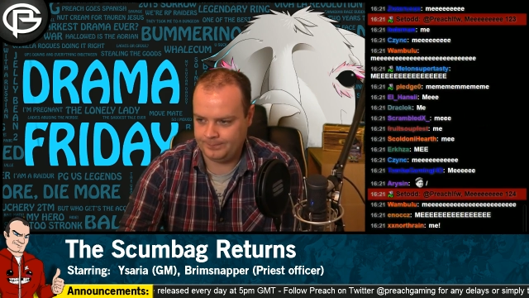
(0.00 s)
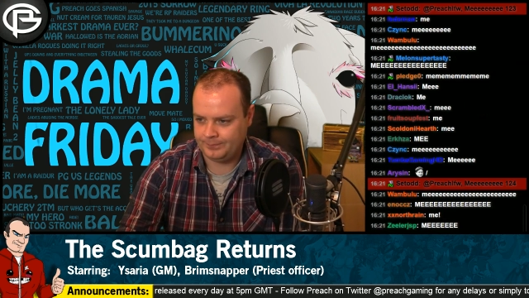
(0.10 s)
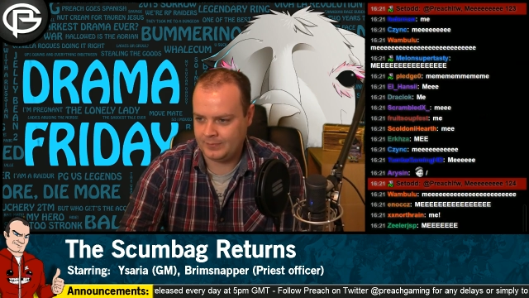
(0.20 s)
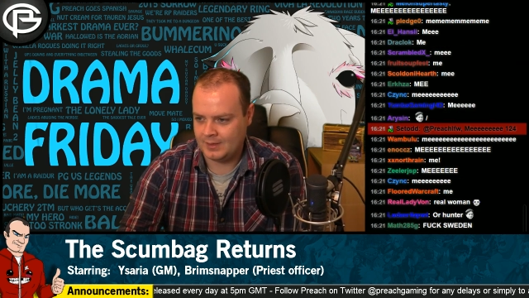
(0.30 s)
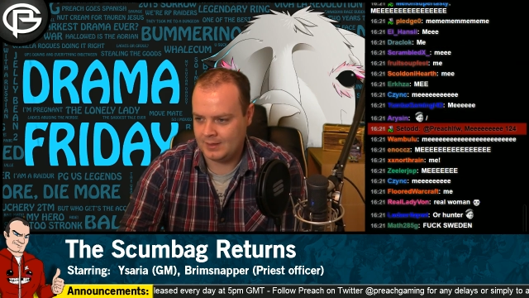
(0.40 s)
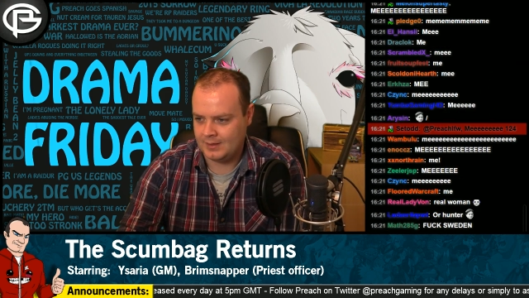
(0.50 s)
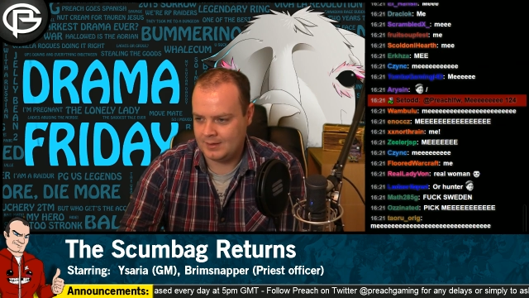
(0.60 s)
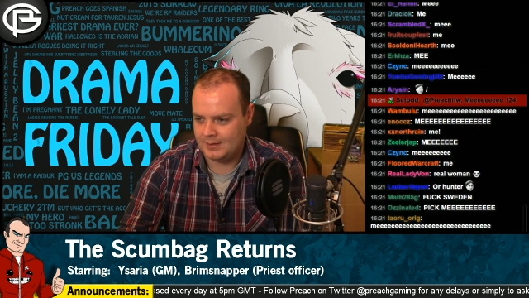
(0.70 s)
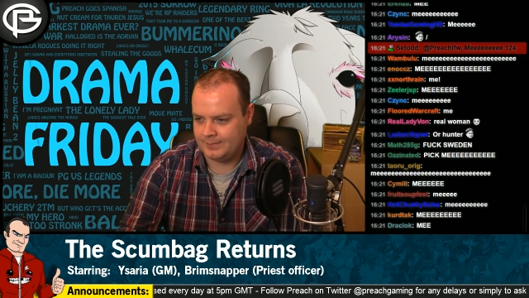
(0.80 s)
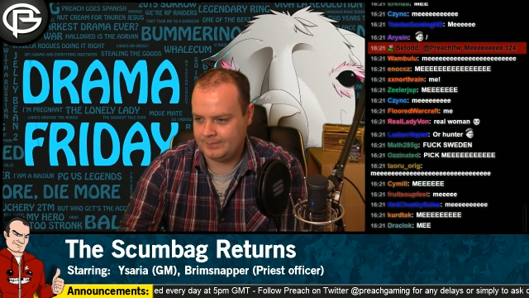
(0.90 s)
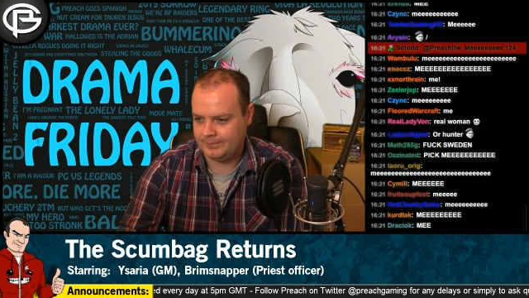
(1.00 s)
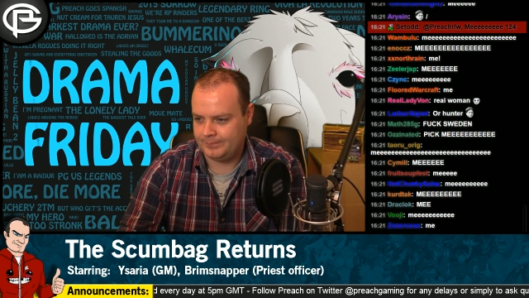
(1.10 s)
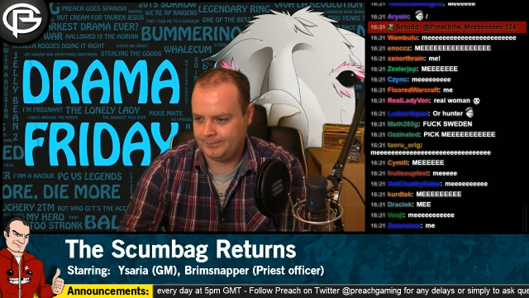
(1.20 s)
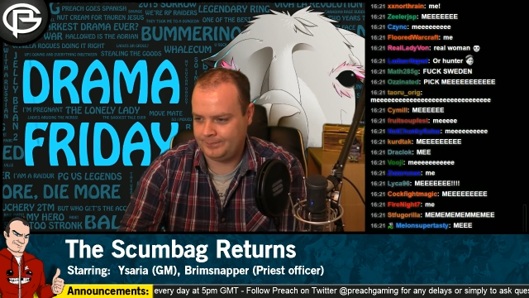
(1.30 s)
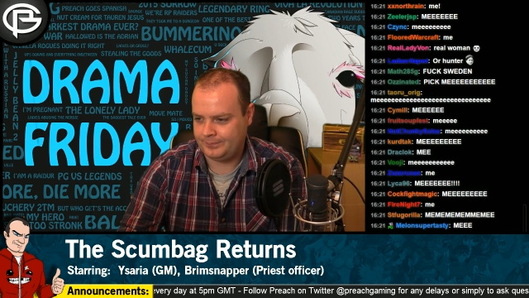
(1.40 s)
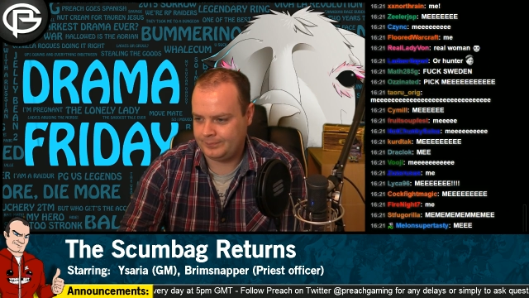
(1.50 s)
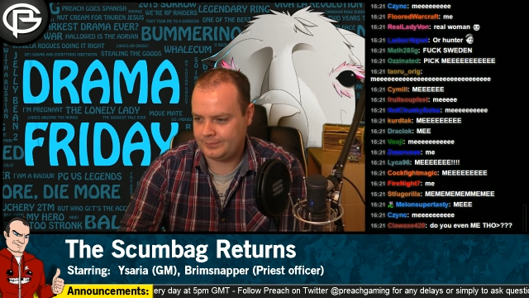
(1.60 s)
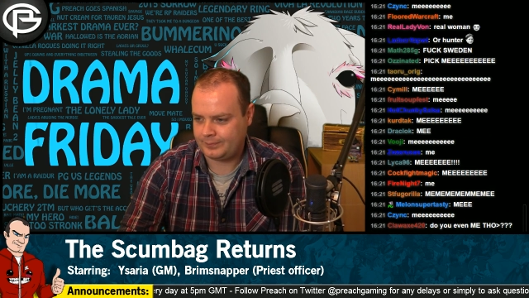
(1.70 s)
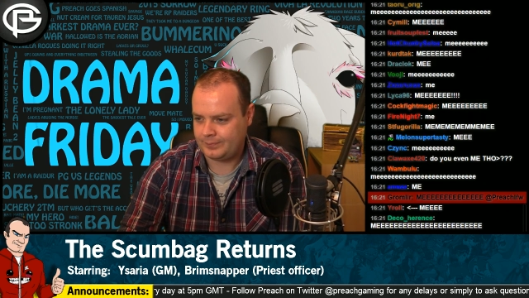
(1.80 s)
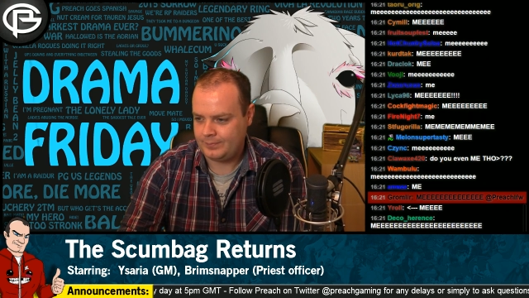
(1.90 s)

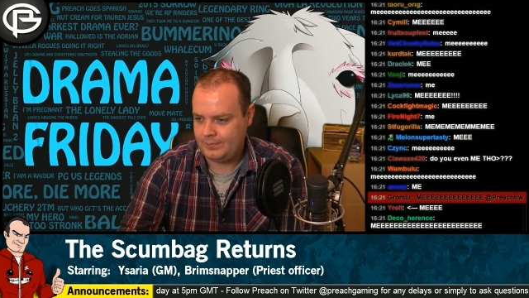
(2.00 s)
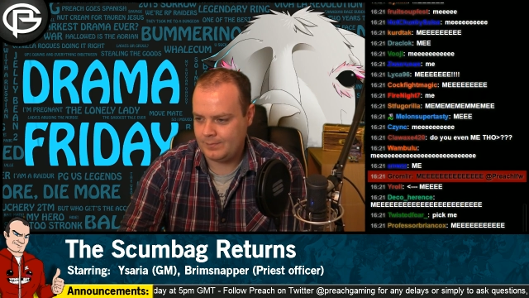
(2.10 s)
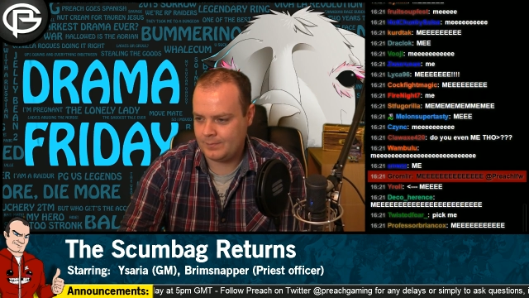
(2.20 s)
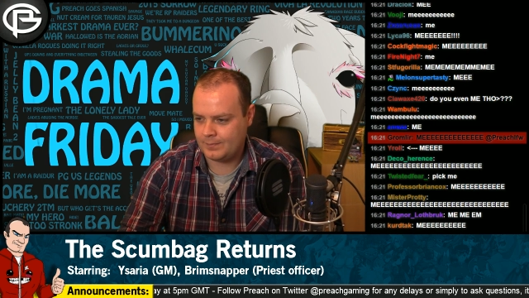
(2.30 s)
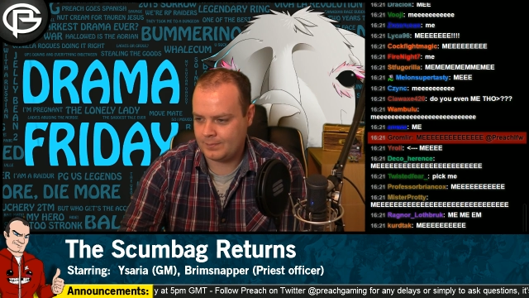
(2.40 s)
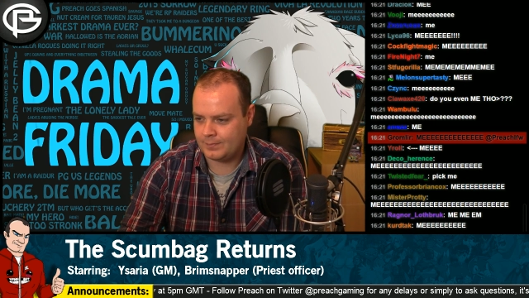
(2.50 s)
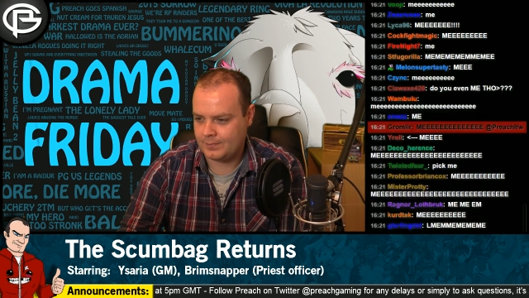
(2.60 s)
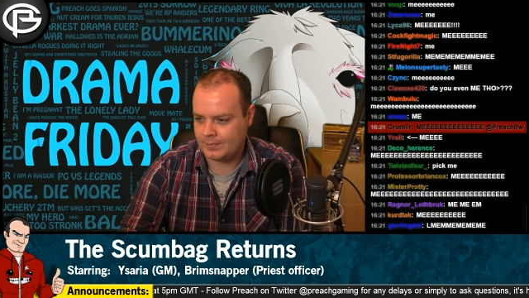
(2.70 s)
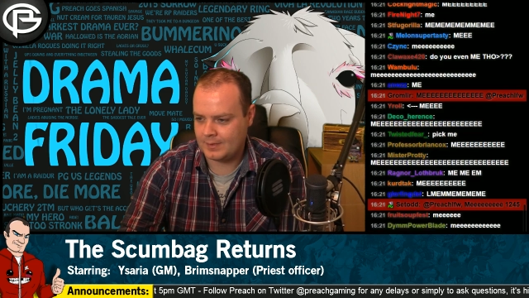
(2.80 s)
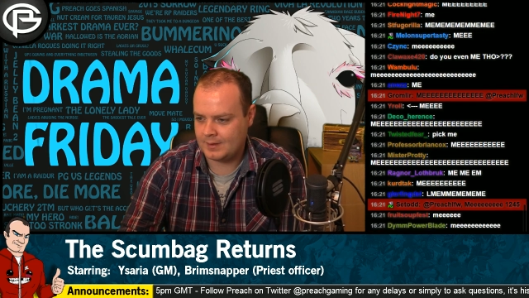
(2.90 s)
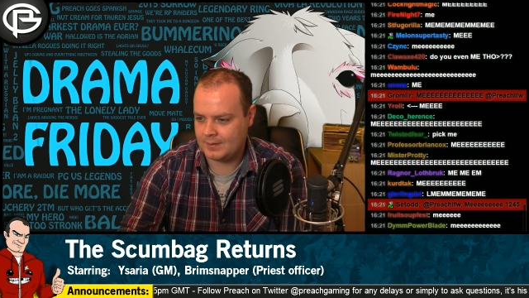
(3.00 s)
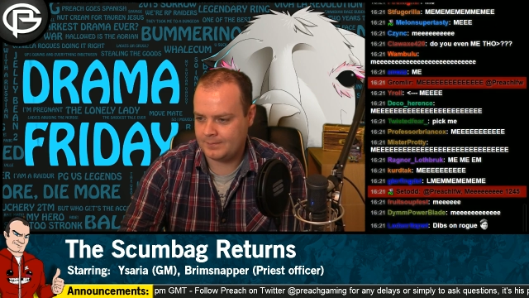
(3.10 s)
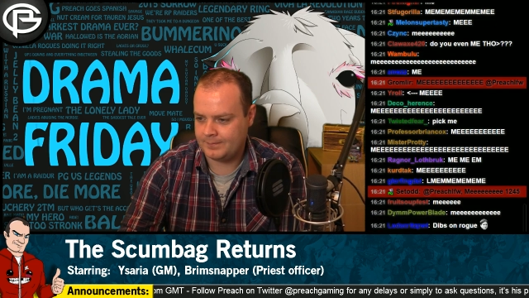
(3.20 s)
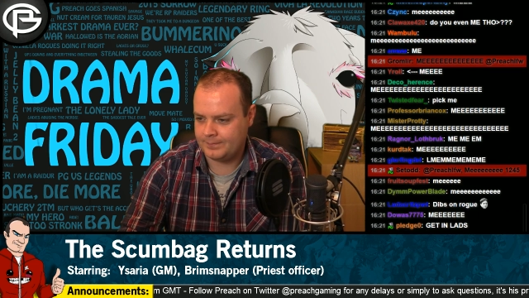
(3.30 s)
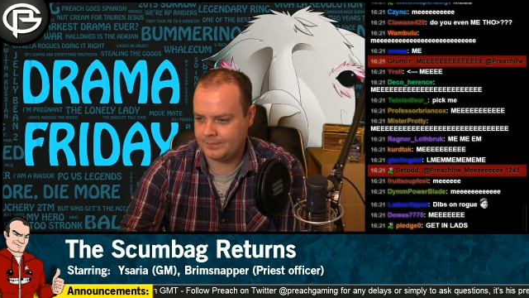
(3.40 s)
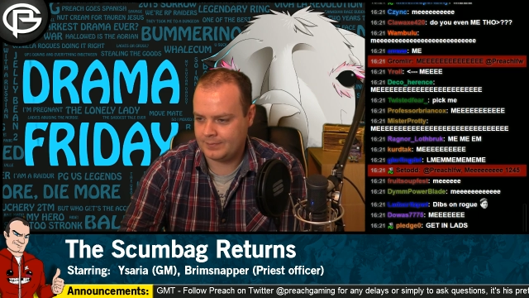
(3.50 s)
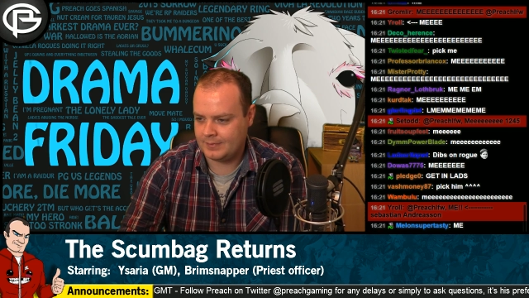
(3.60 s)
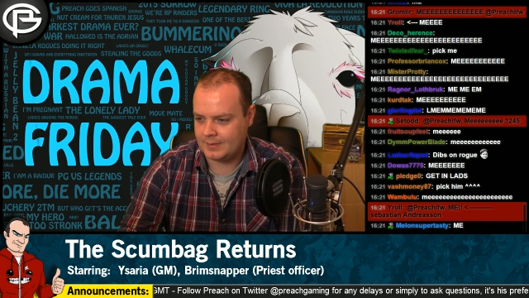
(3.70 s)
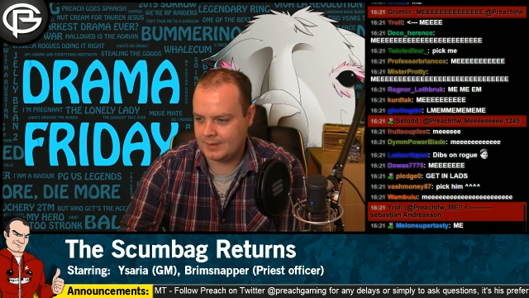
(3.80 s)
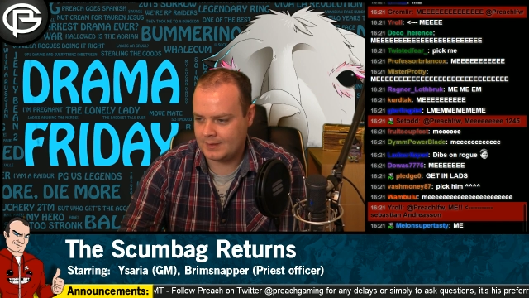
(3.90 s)

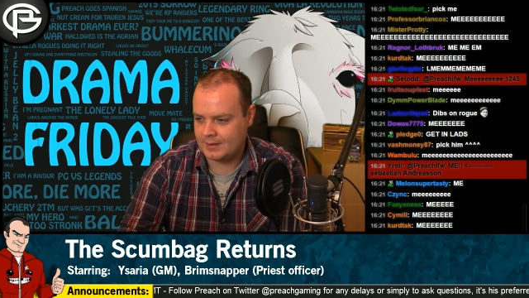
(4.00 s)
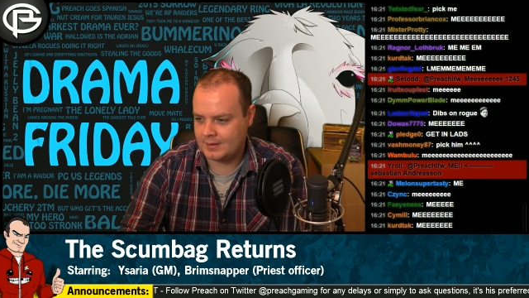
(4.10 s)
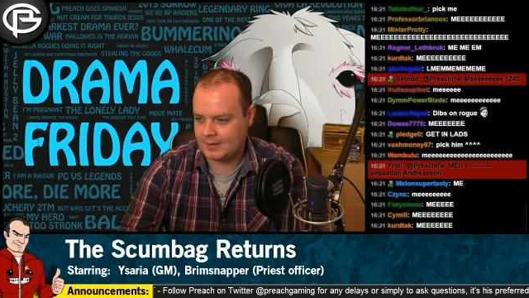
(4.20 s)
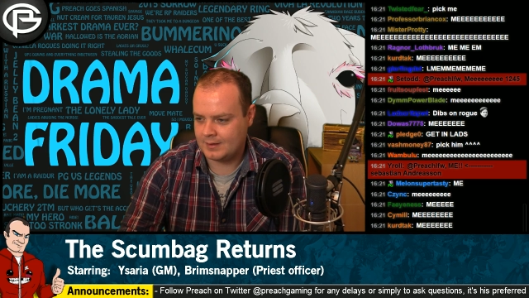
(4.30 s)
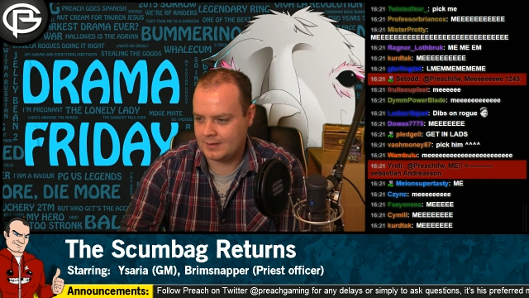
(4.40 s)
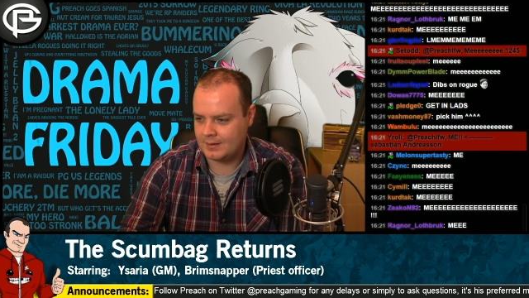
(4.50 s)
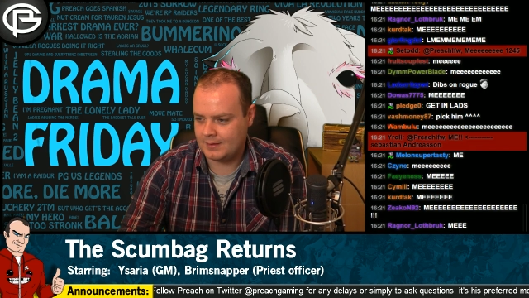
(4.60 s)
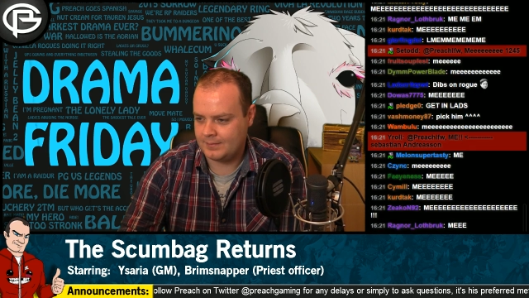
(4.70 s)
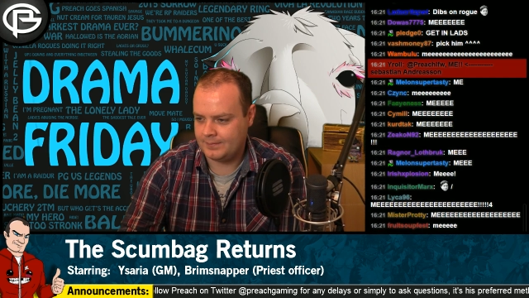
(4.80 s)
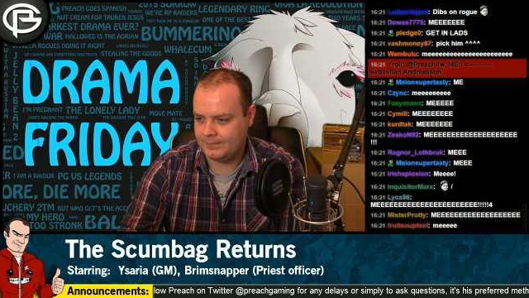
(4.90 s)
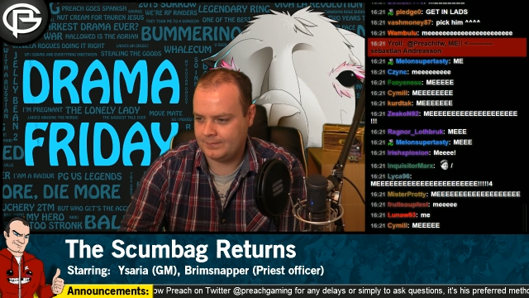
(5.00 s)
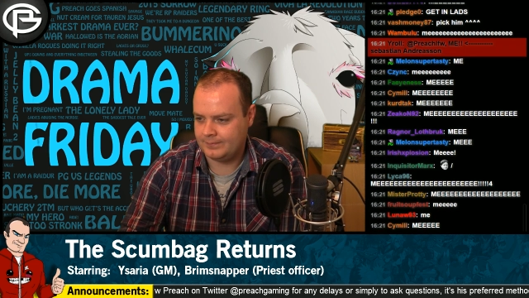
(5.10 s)
(silence)